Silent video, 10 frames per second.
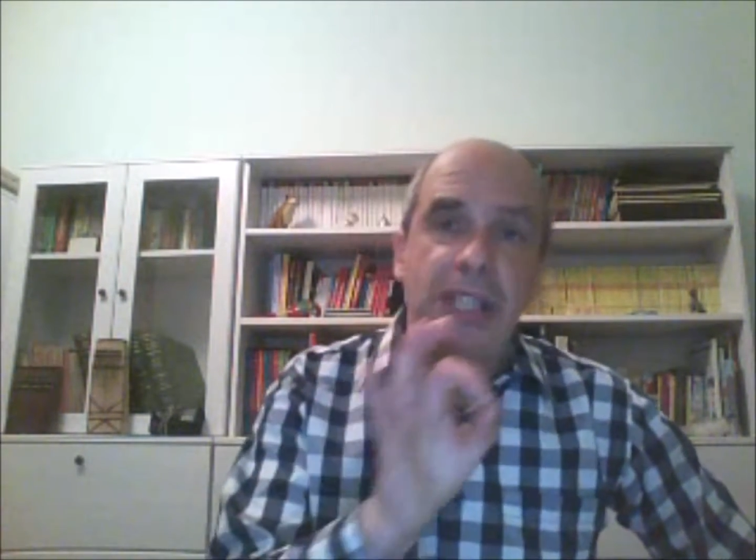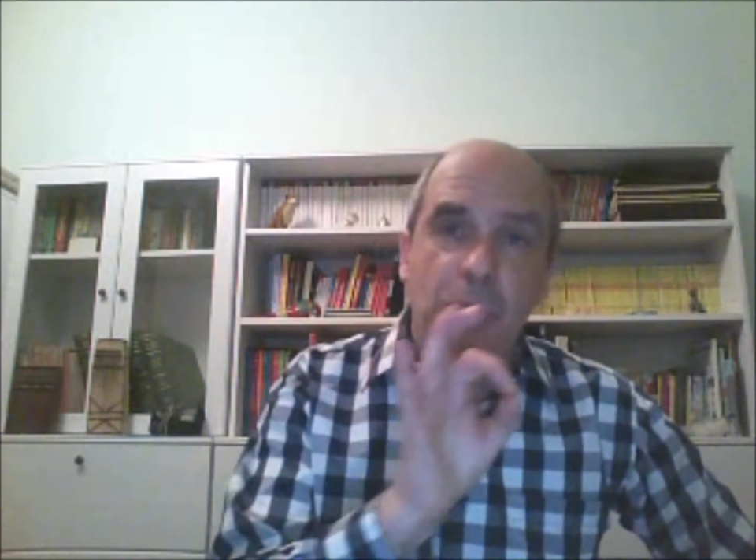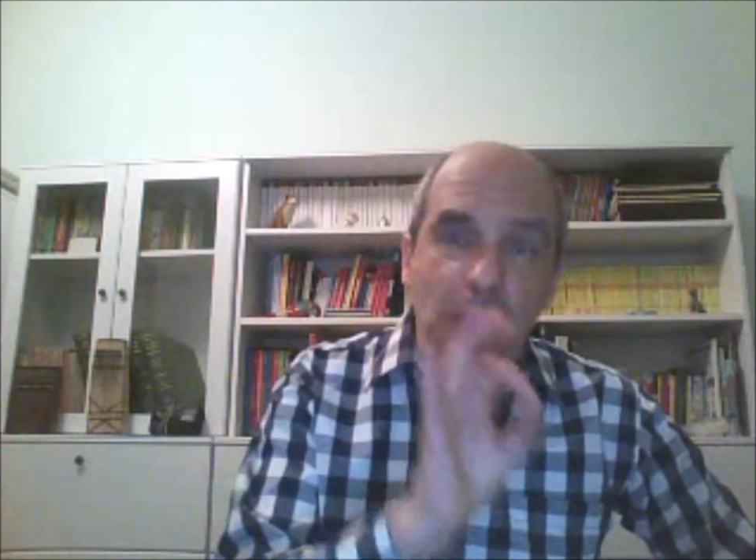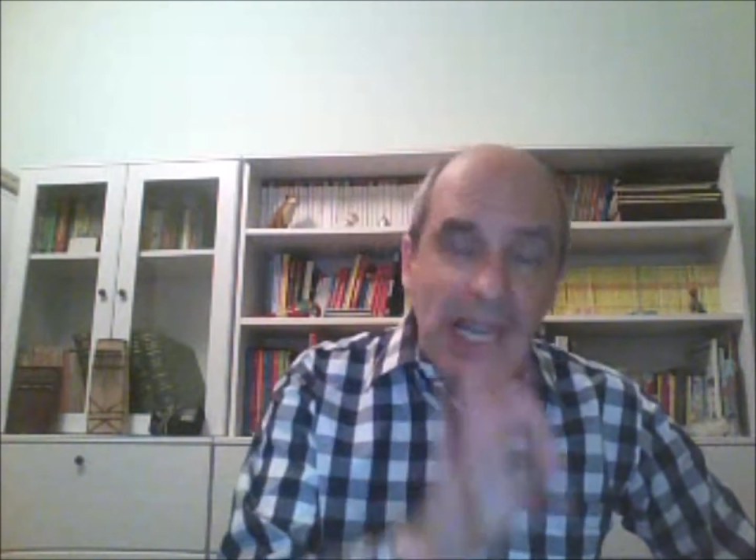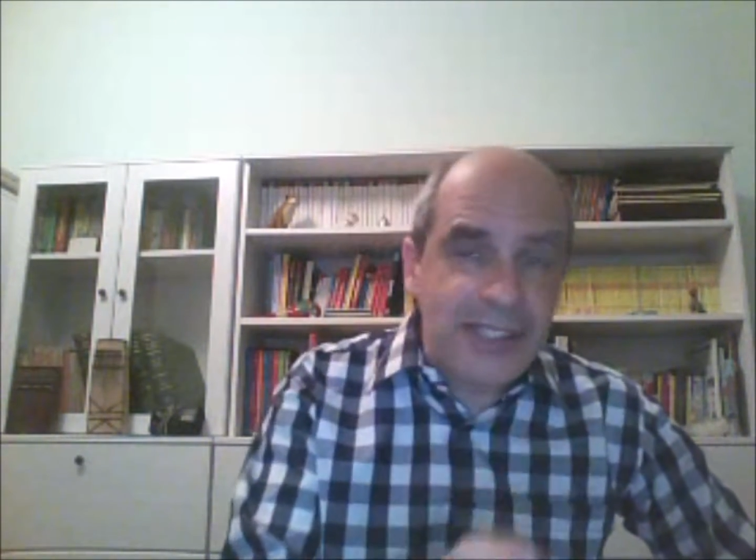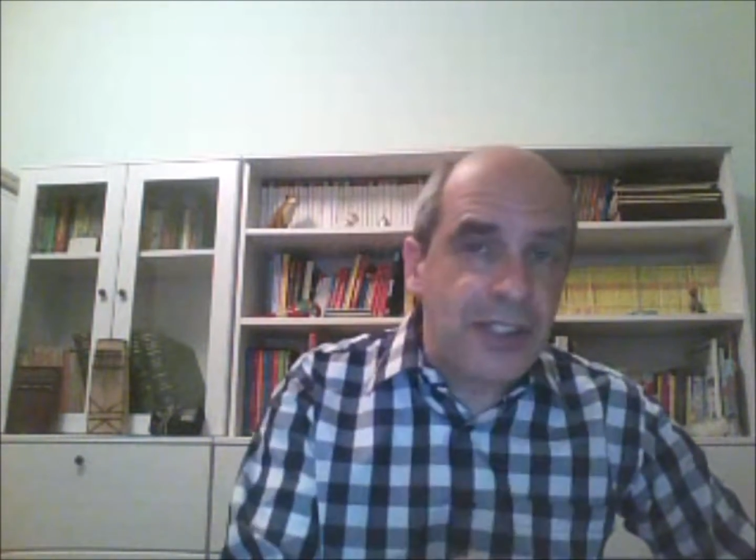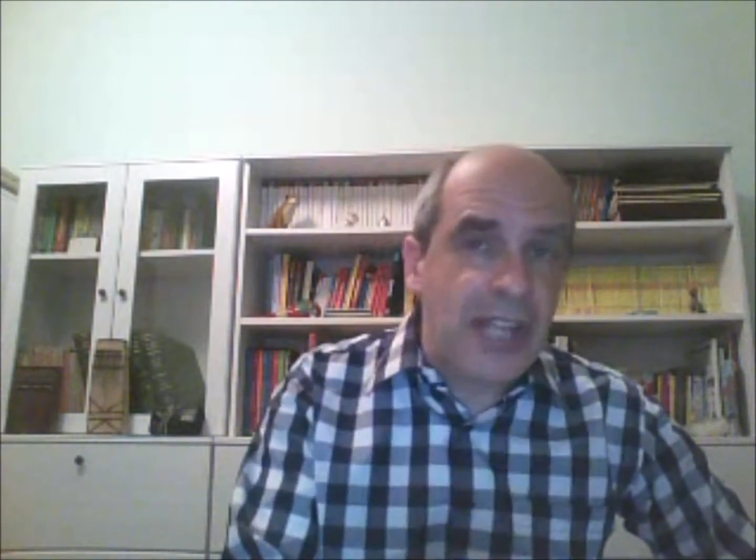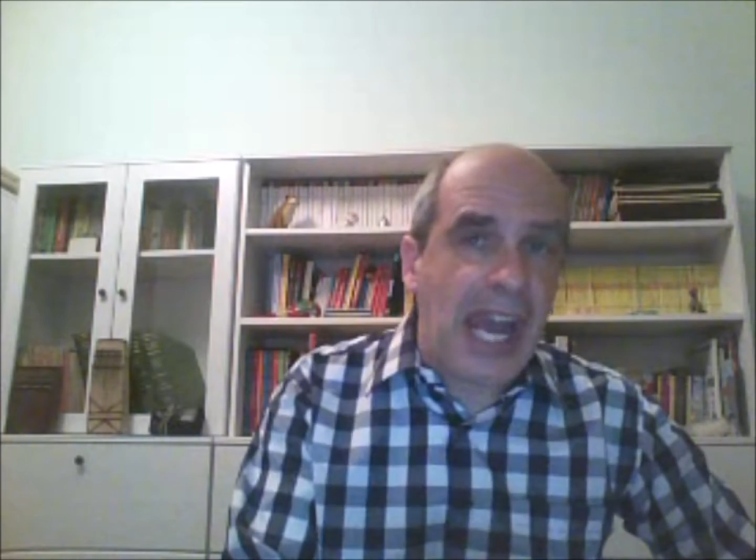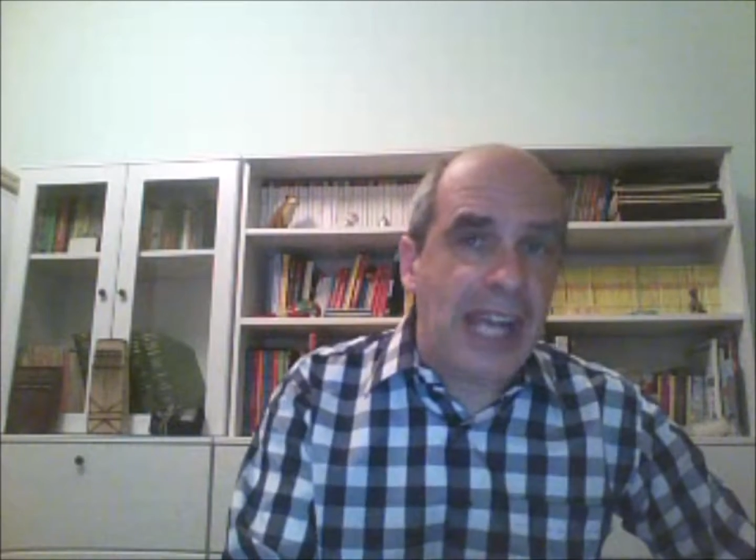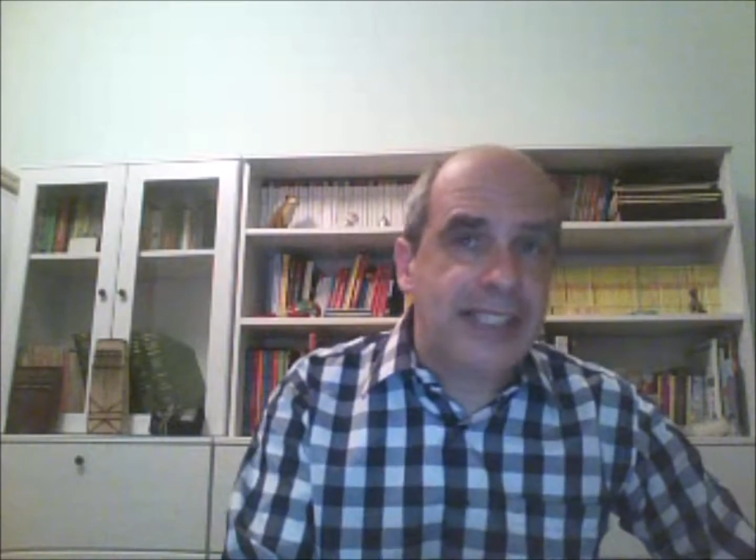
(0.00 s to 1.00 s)
the question
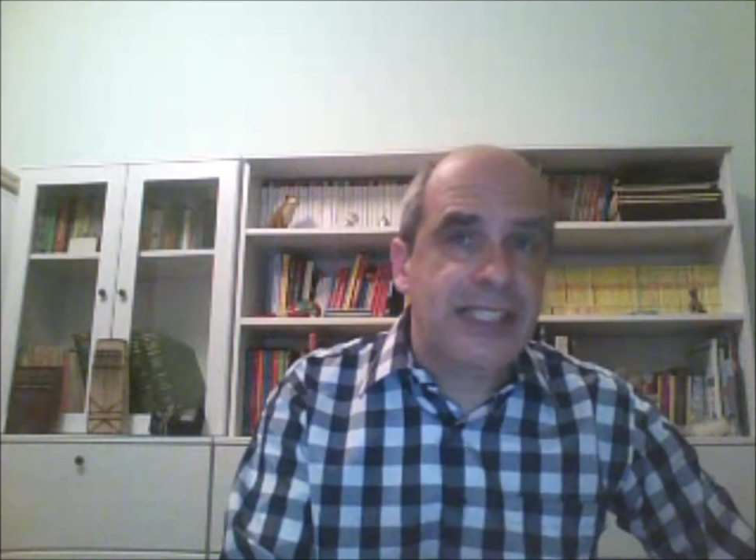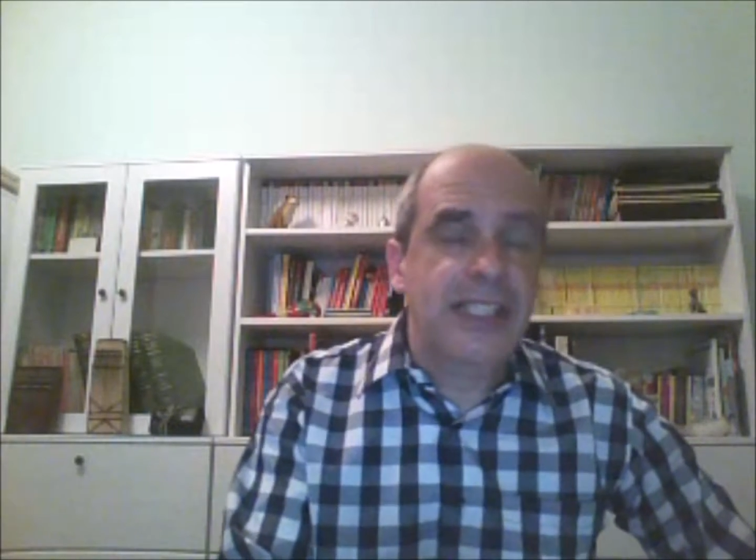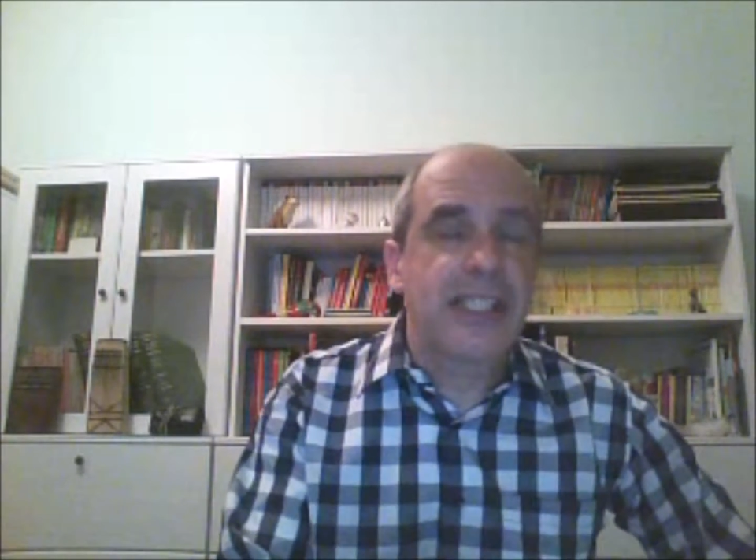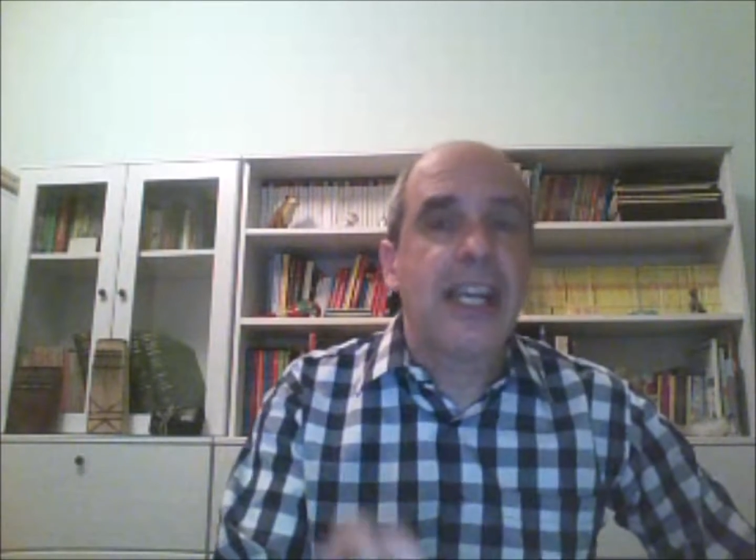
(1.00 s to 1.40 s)
asked